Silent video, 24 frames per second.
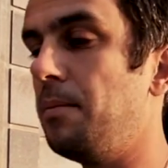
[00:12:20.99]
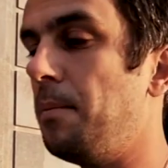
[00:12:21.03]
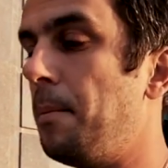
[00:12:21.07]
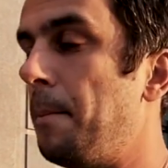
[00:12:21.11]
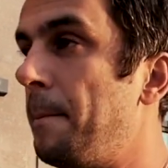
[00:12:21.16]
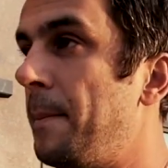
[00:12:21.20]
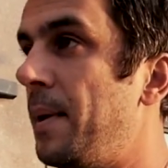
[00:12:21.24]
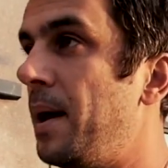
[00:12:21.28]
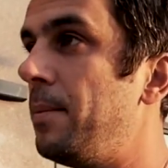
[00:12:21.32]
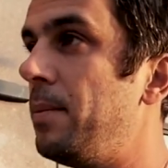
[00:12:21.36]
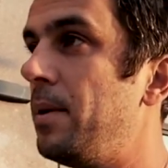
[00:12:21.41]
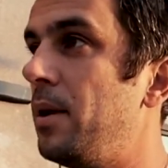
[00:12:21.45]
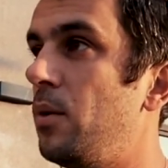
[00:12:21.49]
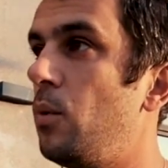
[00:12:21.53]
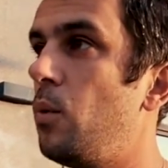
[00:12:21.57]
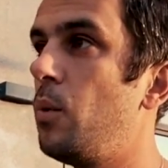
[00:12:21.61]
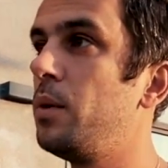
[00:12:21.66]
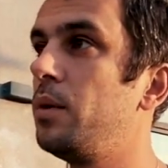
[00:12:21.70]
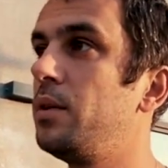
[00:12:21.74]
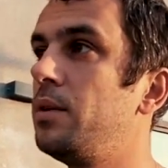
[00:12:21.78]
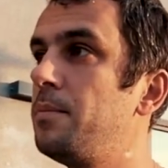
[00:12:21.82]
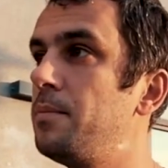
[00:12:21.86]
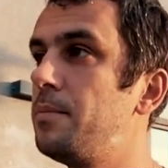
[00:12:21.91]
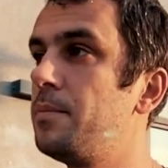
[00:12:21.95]
Maybe
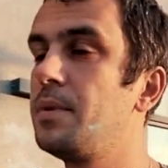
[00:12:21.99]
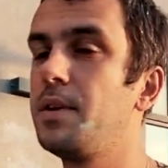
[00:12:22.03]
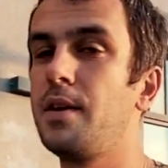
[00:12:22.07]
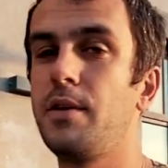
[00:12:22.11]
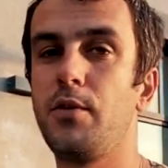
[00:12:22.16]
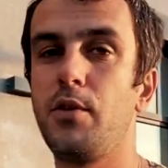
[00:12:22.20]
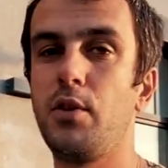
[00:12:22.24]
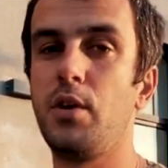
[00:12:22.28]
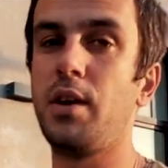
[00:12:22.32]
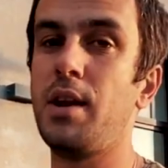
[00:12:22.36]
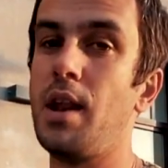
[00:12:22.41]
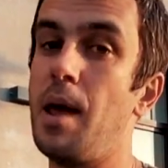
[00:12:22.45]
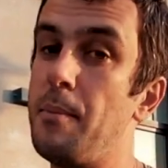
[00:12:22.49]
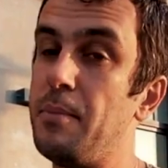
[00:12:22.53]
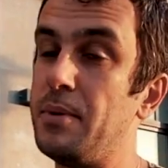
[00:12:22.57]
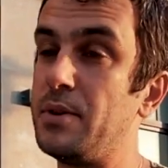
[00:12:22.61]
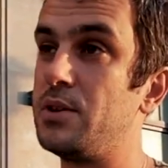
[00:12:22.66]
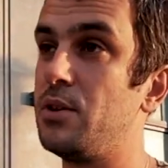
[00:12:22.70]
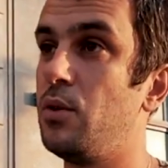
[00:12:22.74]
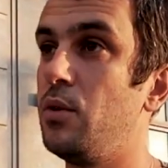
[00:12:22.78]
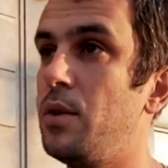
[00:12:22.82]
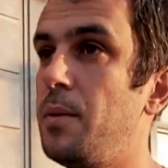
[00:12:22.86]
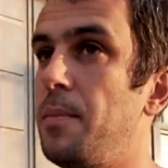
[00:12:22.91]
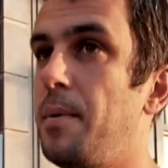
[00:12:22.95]
we'll give you an
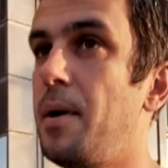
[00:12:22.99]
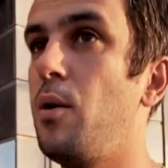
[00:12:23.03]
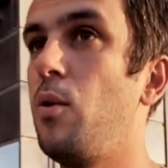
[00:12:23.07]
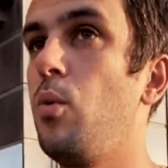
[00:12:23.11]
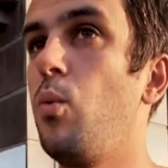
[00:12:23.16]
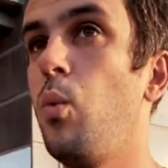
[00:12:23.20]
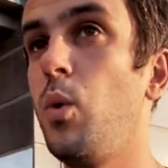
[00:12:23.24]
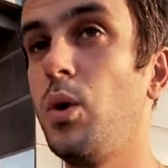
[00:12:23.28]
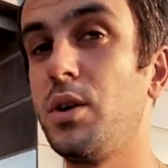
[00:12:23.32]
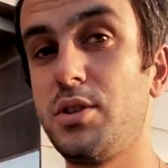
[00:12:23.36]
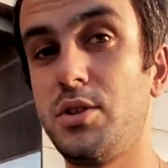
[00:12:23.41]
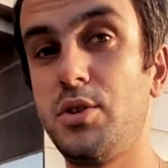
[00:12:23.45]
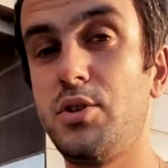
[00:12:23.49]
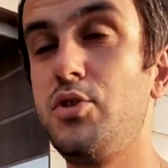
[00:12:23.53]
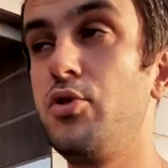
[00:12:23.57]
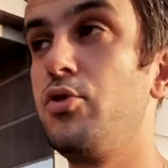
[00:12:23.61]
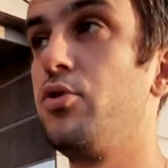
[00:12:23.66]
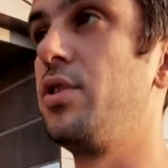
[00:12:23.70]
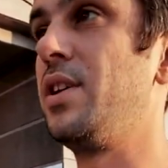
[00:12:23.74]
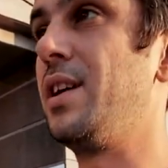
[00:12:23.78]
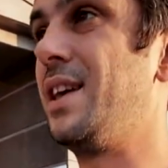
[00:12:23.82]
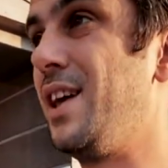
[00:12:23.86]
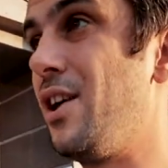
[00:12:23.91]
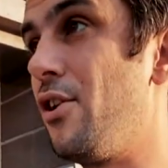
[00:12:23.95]
episode about what to do
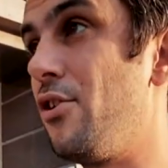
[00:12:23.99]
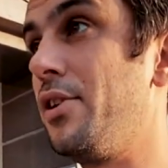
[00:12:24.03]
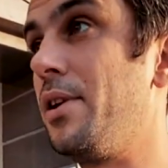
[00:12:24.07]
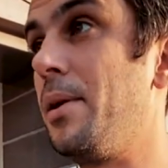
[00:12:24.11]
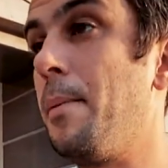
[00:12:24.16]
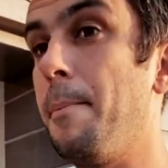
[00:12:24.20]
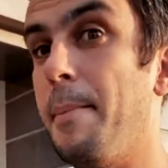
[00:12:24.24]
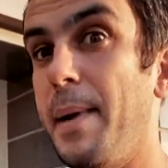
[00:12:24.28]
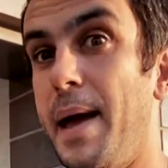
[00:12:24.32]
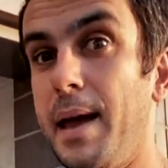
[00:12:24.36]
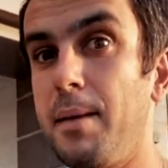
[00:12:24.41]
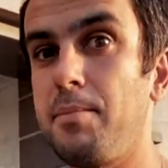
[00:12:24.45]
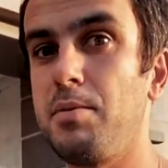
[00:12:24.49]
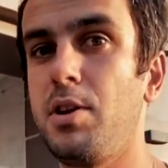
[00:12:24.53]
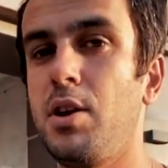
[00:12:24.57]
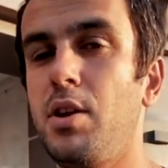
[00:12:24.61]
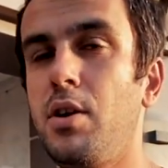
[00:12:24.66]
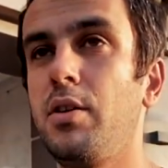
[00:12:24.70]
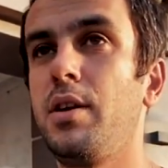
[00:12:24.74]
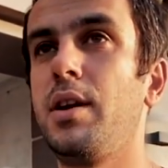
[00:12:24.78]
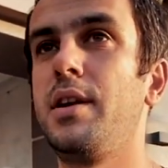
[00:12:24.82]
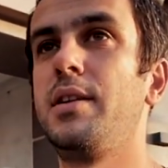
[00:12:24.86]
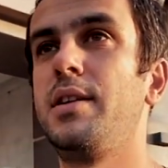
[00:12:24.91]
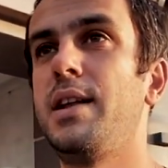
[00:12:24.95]
here on Embankment
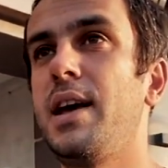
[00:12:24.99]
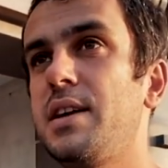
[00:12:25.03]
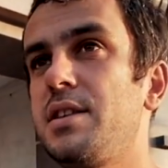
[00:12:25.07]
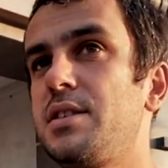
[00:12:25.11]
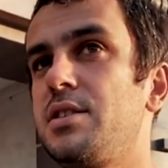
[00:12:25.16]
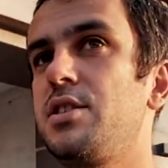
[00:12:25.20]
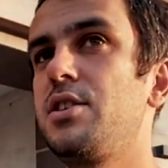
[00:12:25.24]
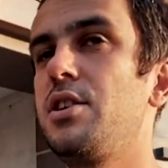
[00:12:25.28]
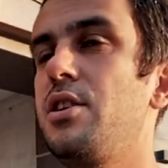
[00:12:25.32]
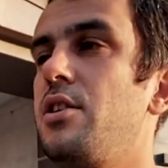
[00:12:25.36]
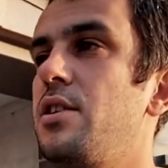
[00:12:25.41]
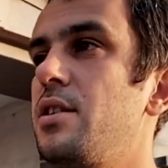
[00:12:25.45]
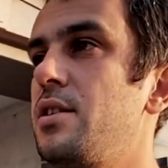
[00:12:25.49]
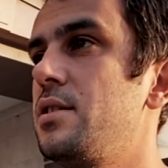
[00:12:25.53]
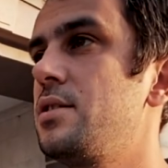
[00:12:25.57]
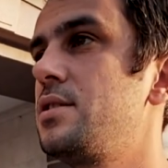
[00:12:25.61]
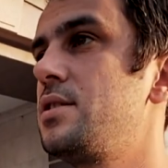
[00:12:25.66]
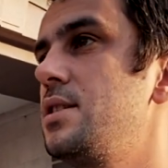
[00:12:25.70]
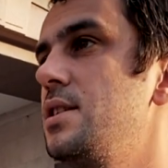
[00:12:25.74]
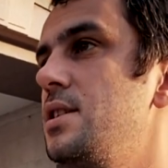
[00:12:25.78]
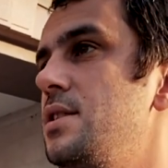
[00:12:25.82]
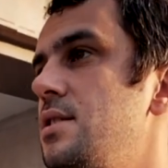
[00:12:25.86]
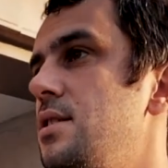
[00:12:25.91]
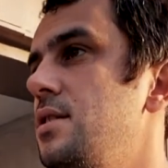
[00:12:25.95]
on the next year's
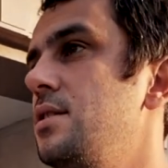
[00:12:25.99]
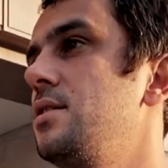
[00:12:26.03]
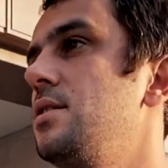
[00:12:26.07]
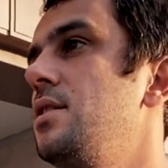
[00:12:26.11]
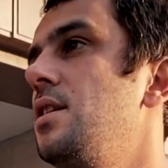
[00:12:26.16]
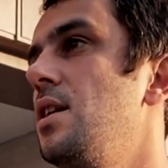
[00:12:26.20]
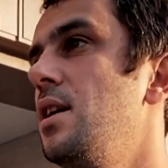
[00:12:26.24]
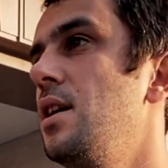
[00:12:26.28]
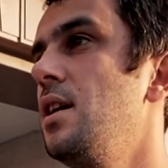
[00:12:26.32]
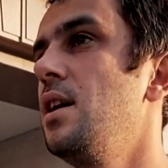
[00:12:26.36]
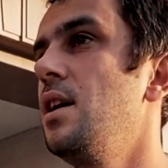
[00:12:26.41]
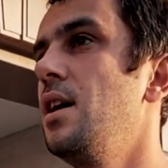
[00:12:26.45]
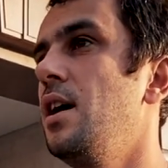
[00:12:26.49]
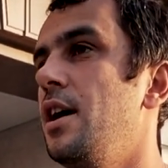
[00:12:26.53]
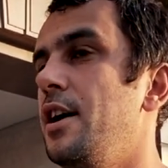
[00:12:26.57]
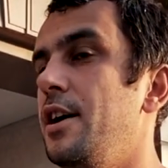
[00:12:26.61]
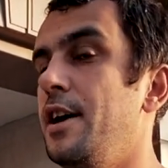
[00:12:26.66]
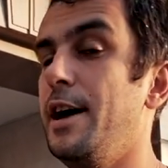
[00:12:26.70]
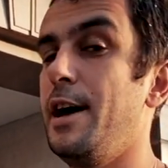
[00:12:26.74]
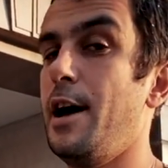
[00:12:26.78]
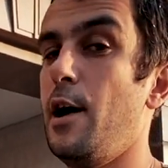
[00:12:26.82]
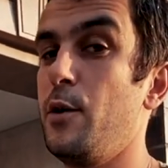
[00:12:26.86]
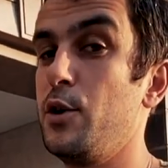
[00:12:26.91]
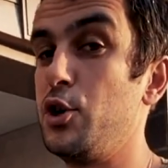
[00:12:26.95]
season,
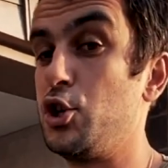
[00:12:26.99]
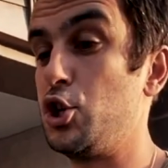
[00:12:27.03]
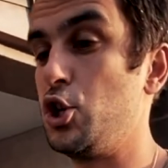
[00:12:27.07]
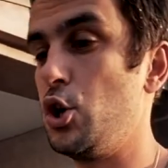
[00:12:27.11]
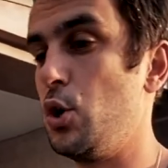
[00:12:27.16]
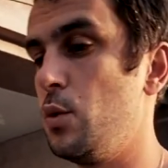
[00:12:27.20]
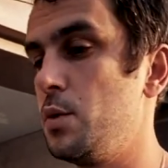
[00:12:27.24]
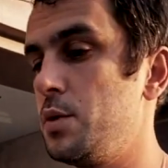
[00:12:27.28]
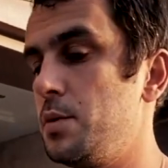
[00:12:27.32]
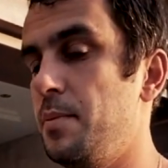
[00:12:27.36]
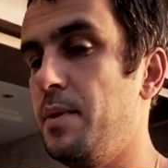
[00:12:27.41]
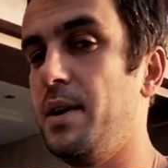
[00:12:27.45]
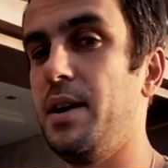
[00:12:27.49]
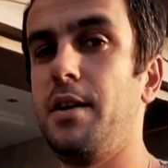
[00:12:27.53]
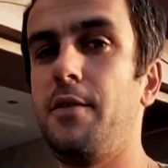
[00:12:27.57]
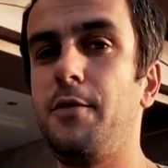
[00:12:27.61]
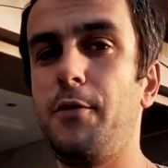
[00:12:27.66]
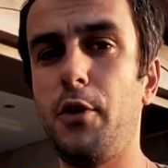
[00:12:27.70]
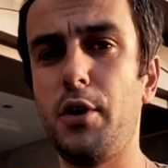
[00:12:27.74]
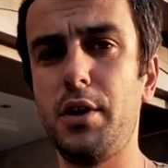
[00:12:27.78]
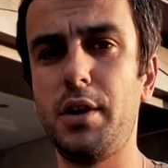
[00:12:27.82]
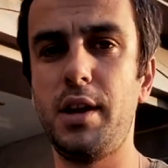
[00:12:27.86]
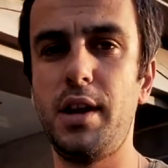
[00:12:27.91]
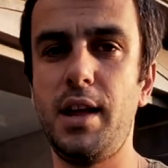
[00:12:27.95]
uh, our shows, but
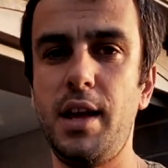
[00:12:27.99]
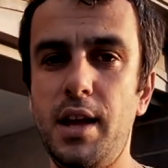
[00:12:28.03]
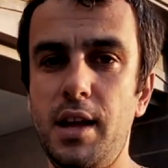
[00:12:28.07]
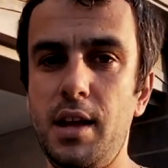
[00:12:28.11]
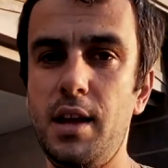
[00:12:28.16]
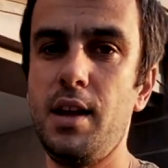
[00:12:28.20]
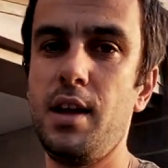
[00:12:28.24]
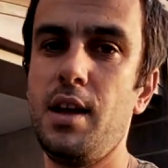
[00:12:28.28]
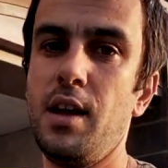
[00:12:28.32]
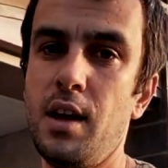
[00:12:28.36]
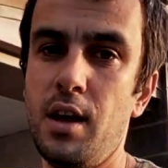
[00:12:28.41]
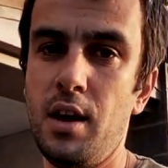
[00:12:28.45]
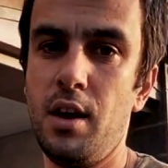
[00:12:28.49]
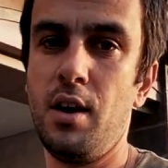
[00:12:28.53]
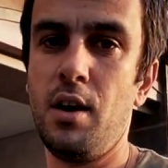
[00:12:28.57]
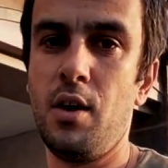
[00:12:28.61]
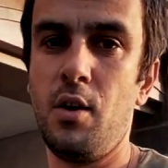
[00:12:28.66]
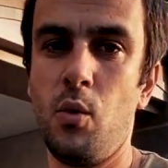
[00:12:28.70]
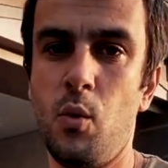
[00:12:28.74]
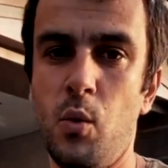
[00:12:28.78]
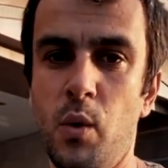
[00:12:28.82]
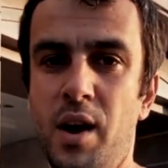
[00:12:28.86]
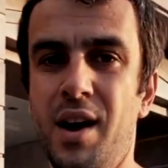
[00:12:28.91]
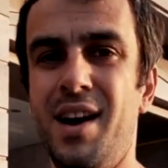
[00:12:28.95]
for today
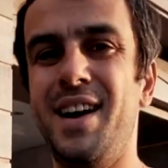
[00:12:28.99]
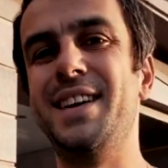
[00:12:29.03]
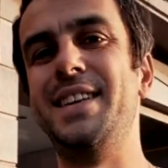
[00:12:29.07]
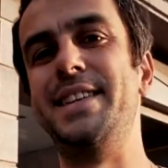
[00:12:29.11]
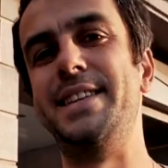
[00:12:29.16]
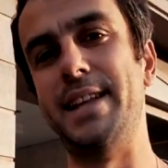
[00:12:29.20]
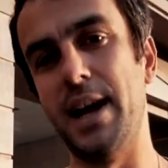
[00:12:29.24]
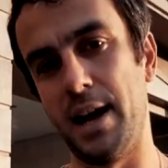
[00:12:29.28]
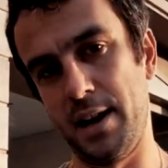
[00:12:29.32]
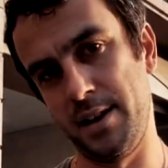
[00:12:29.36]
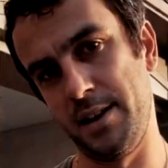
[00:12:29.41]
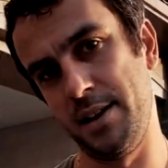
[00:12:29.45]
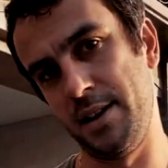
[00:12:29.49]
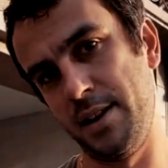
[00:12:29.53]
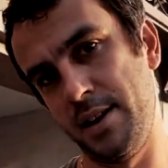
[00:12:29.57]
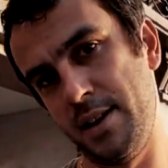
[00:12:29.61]
we're done.